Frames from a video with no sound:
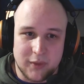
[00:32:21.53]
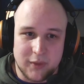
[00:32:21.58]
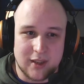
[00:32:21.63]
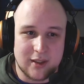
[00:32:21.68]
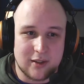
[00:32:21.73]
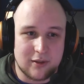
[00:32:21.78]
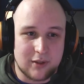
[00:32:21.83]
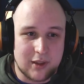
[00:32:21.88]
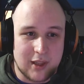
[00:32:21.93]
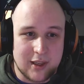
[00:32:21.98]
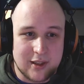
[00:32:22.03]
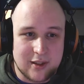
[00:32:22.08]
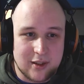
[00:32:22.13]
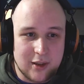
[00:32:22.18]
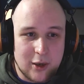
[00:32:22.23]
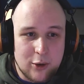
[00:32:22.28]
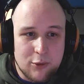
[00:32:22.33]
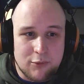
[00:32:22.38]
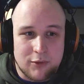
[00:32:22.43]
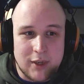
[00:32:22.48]
There's
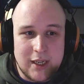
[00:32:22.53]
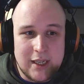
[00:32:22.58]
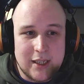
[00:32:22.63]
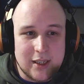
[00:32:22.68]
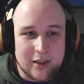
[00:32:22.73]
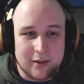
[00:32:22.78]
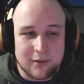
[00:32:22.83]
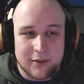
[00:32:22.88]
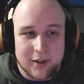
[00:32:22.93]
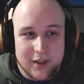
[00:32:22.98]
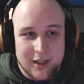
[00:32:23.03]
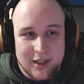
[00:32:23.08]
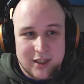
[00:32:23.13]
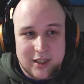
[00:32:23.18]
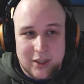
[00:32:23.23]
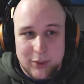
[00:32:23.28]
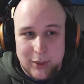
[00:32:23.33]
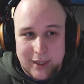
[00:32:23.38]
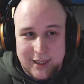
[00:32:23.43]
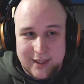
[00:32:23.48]
no reason for
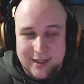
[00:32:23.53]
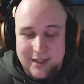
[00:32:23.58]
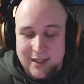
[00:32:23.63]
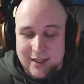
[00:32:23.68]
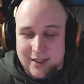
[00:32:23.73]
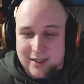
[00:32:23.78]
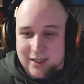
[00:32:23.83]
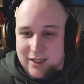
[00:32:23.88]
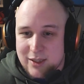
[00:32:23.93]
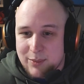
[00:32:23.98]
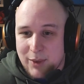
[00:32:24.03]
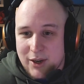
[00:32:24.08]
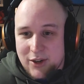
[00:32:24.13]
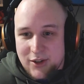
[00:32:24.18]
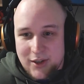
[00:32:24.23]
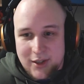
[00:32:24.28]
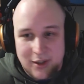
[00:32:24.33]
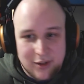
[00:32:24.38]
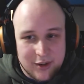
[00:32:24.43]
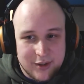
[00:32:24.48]
this to exist,
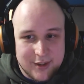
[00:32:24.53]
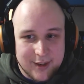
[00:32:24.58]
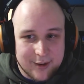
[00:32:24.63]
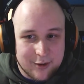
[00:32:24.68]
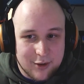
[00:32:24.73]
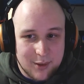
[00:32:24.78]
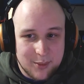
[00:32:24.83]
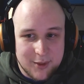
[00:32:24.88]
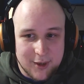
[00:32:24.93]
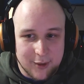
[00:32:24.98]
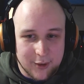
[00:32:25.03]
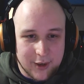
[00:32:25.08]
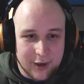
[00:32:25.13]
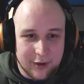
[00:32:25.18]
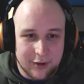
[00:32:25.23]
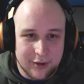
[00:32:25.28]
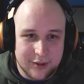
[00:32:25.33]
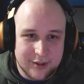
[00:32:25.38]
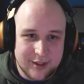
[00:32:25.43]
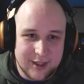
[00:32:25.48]
especially not as a
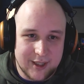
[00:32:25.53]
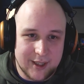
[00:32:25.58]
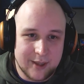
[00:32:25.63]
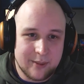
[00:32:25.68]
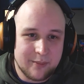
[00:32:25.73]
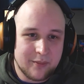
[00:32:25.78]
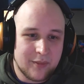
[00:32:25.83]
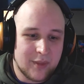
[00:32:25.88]
cryptocurrency.